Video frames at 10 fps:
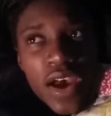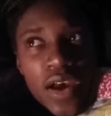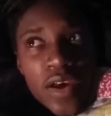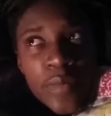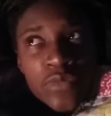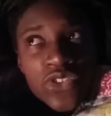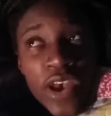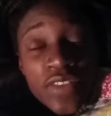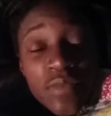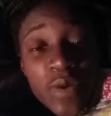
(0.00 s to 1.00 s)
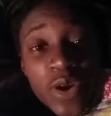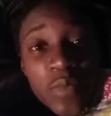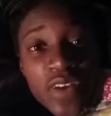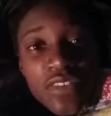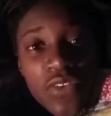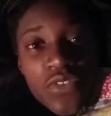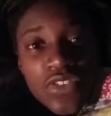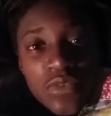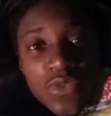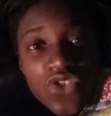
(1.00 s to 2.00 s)
I'm trying to better myself
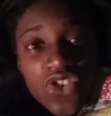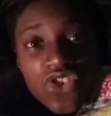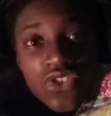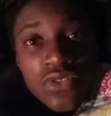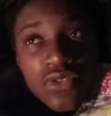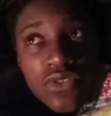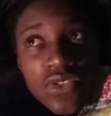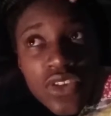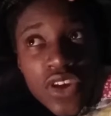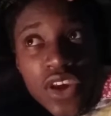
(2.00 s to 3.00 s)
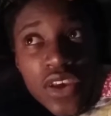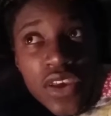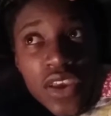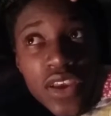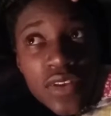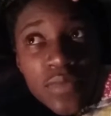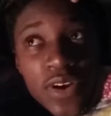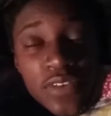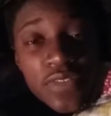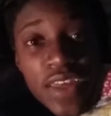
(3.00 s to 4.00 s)
as a musician, and
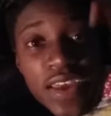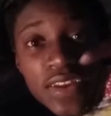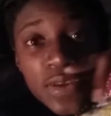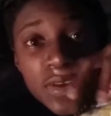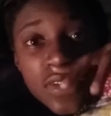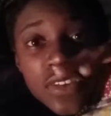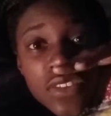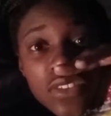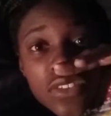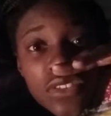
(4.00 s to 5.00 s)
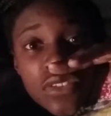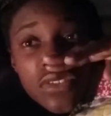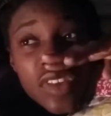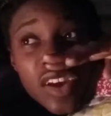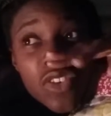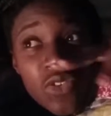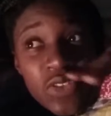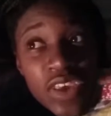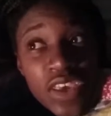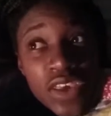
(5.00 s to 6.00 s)
part of that is not
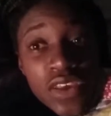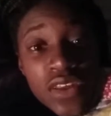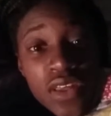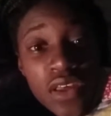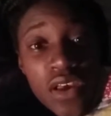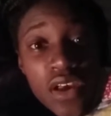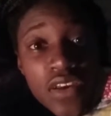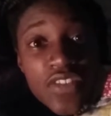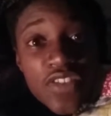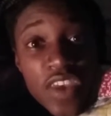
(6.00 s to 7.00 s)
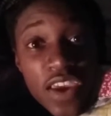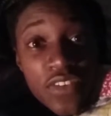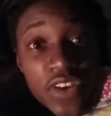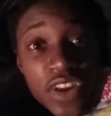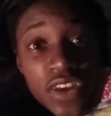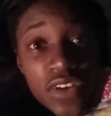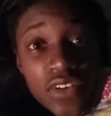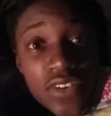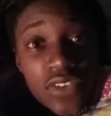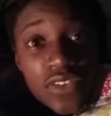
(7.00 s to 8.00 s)
only sight reading,
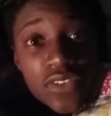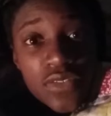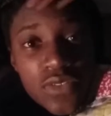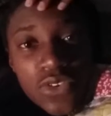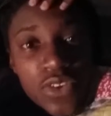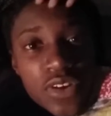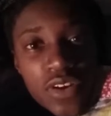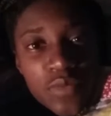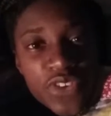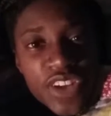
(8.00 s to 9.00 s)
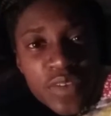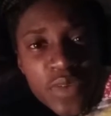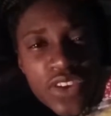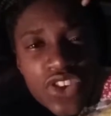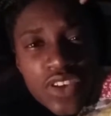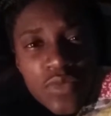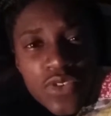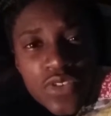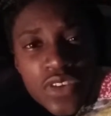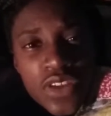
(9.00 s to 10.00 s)
or reading my sheet
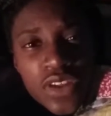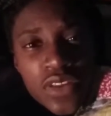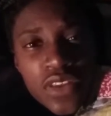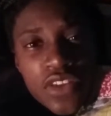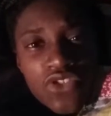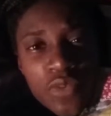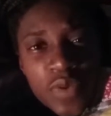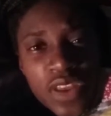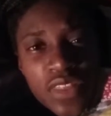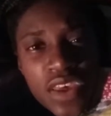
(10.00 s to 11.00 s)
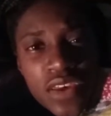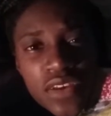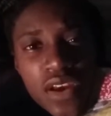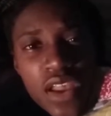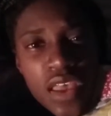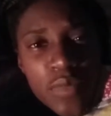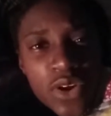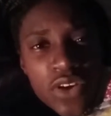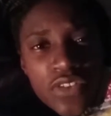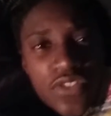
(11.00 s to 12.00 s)
music and interpreting that,
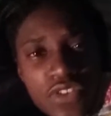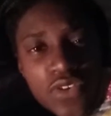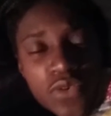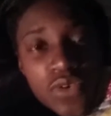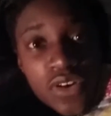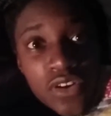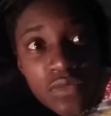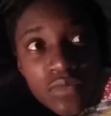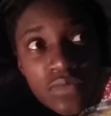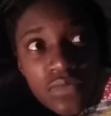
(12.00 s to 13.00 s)
but also